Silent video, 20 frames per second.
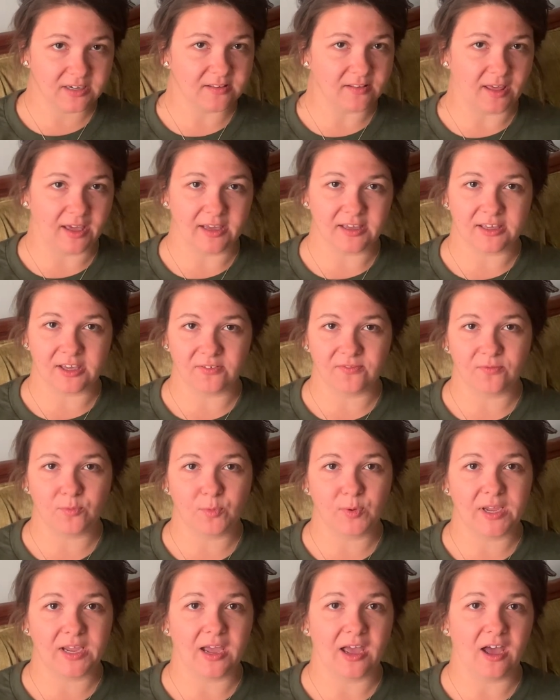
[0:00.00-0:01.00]
like if
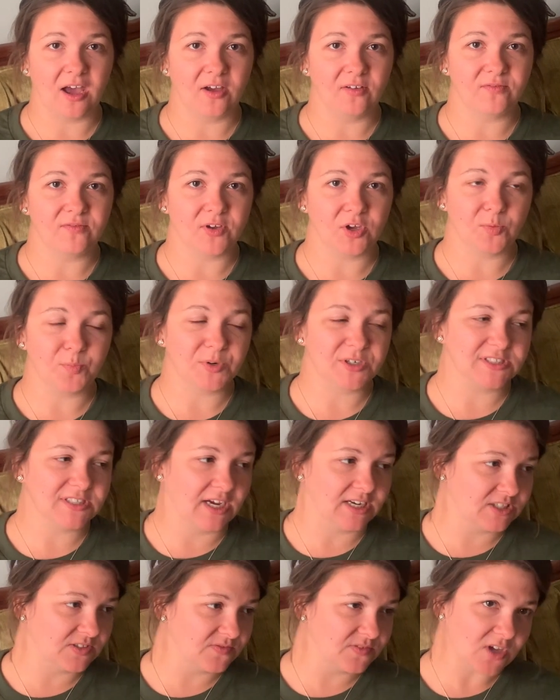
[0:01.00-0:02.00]
we have a
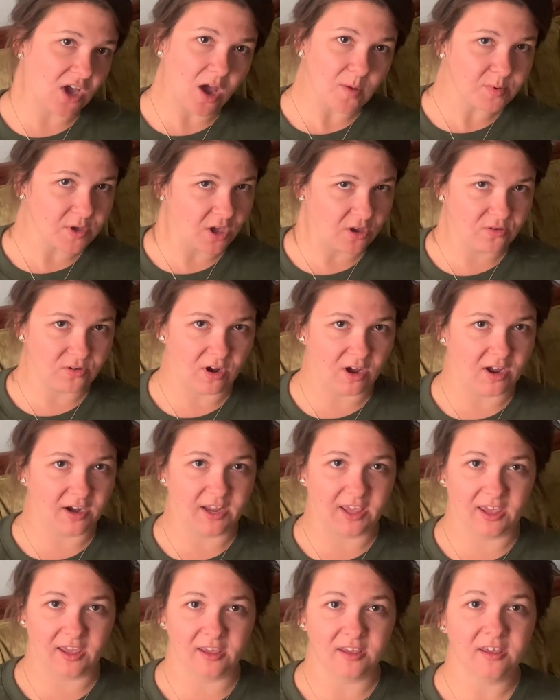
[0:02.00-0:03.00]
protective top coat on
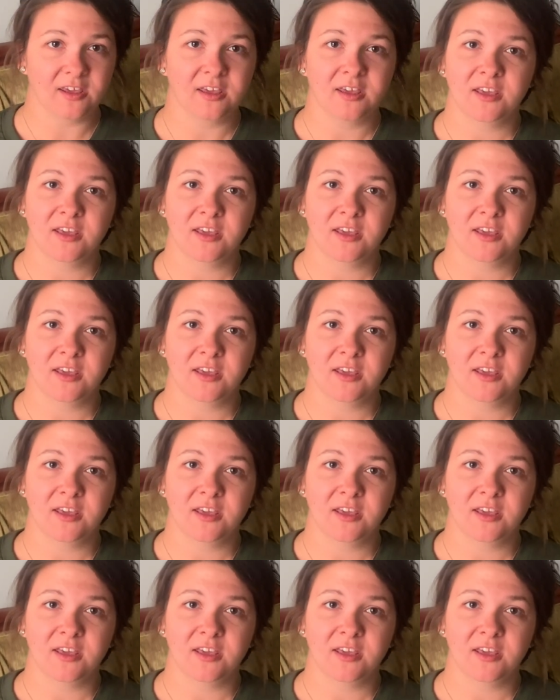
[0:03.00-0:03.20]
it,